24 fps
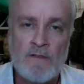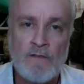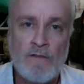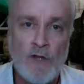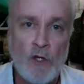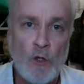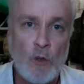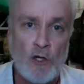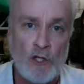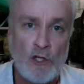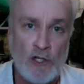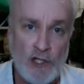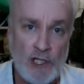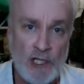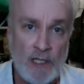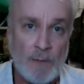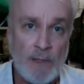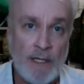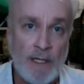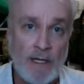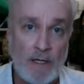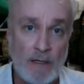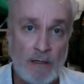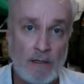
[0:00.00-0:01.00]

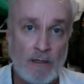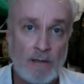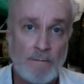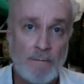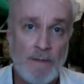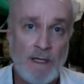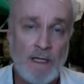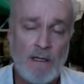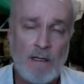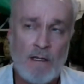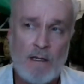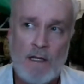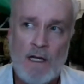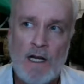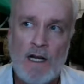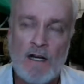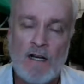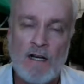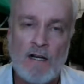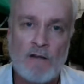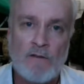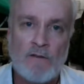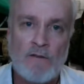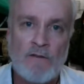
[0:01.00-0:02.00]
viewership here
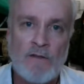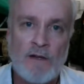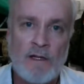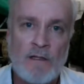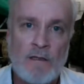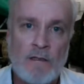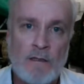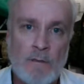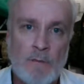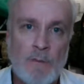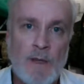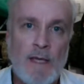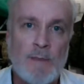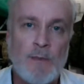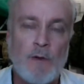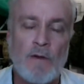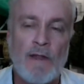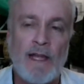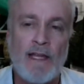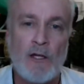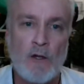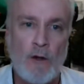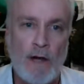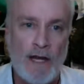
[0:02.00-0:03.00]
of
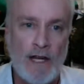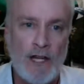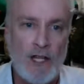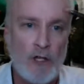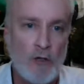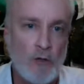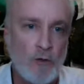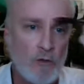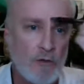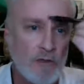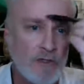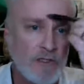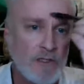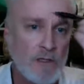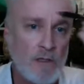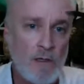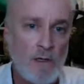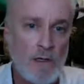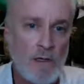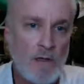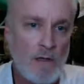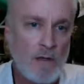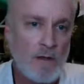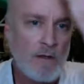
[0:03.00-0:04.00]
people that know how to use
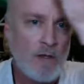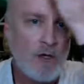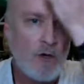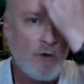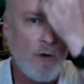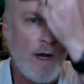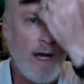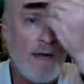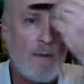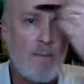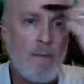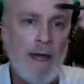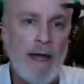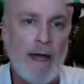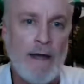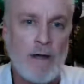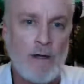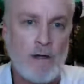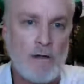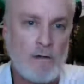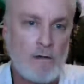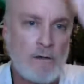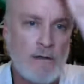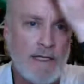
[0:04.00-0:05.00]
the gray
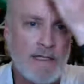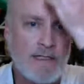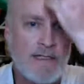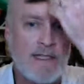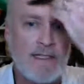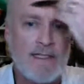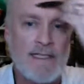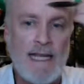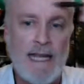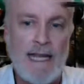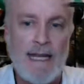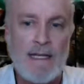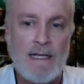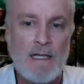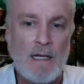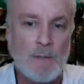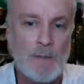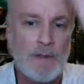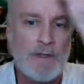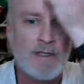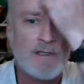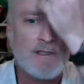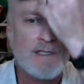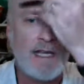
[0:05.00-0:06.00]
matter that's contained
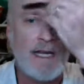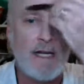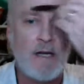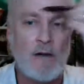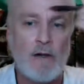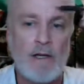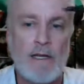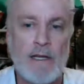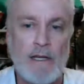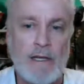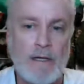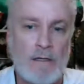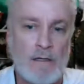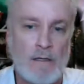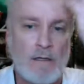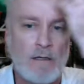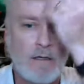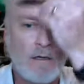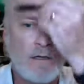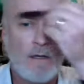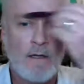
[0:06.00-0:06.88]
up in this area here,